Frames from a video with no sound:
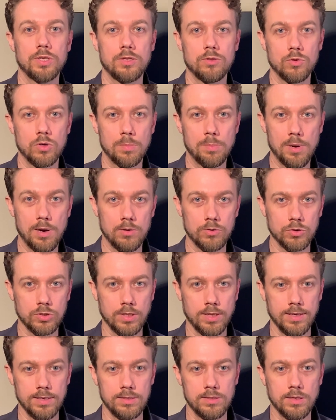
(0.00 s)
into the power
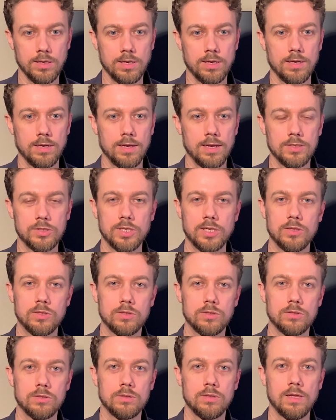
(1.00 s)
slide, I said
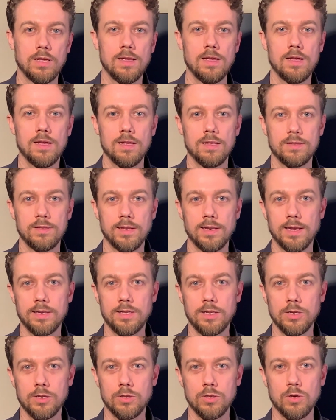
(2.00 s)
that I
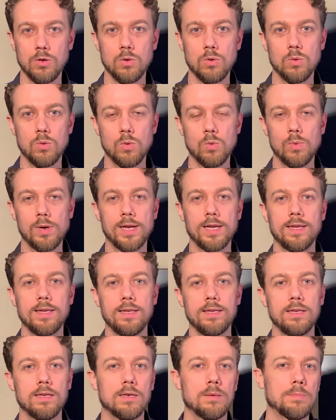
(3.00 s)
didn't know a
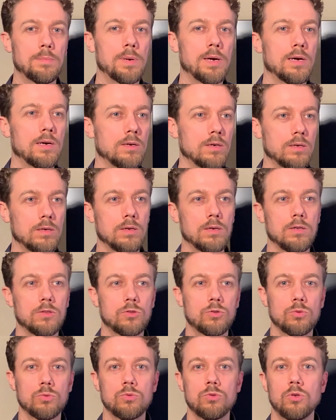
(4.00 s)
way
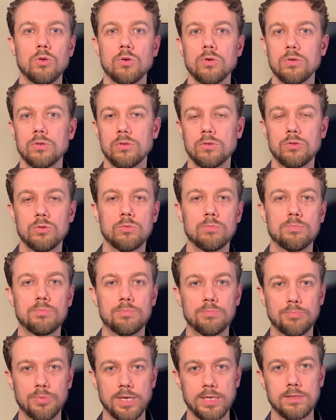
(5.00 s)
to
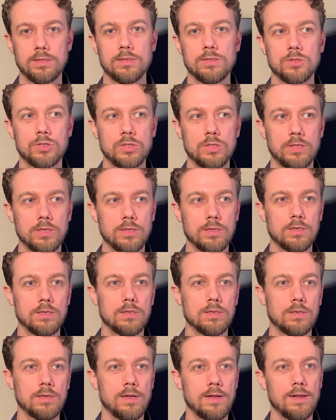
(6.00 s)
practice
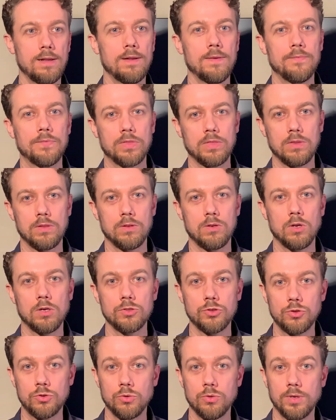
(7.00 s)
the
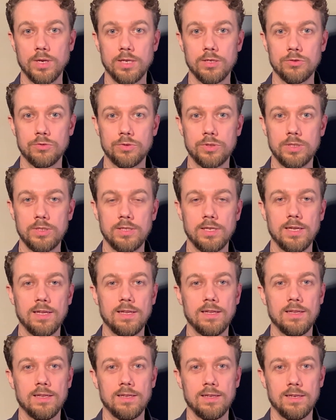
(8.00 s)
lunge turn entry
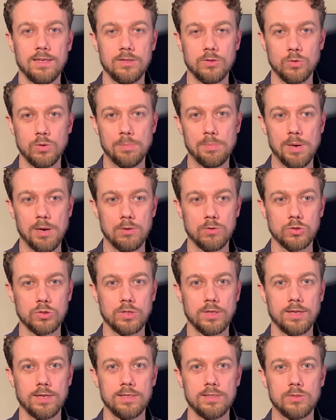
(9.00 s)
into the power
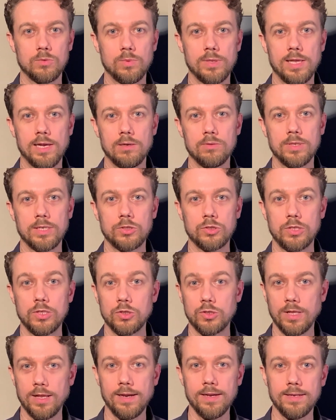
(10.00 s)
slide without actually
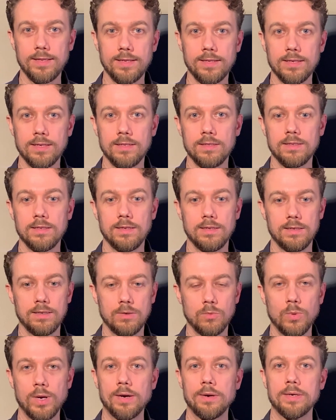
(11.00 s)
sliding
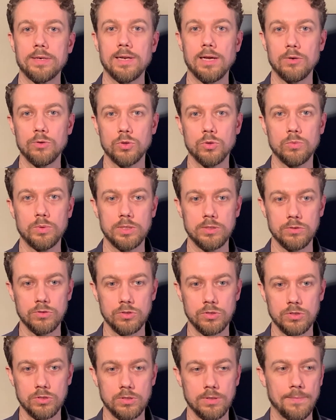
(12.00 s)
and wearing down your
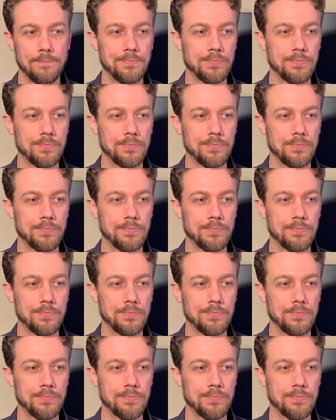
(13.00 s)
wheels.